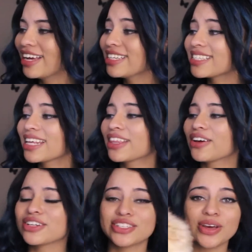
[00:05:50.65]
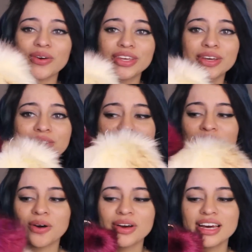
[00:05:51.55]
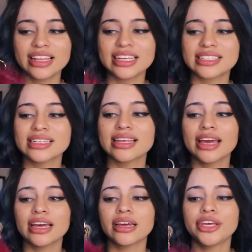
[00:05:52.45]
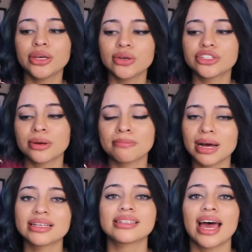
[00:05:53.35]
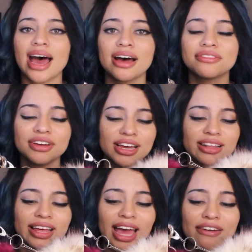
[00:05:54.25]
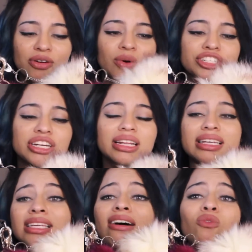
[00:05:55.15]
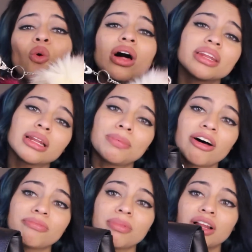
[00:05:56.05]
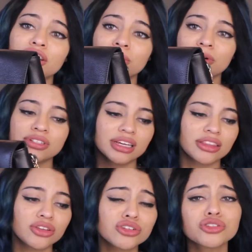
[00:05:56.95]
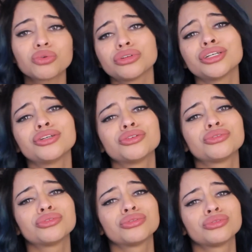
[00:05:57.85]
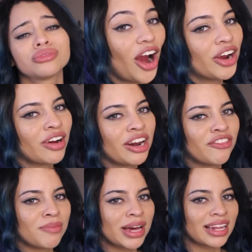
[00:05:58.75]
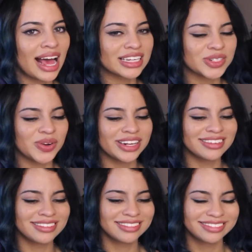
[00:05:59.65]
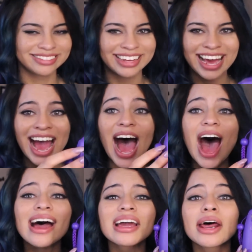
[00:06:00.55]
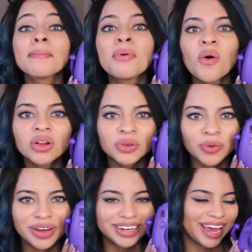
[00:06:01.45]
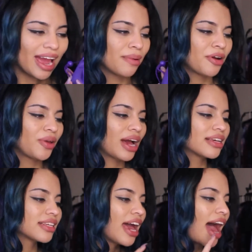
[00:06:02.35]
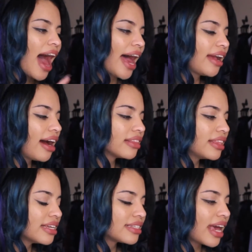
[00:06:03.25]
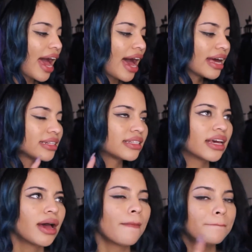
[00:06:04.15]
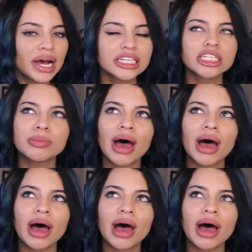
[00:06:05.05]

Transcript: I just think they are so cute. So this is a huge must-have. Like everyone should at least have one little puff ball on their purse. Like they're so cute. Are you ready for my last one? I got a Polaroid camera, you guys. I got this at Best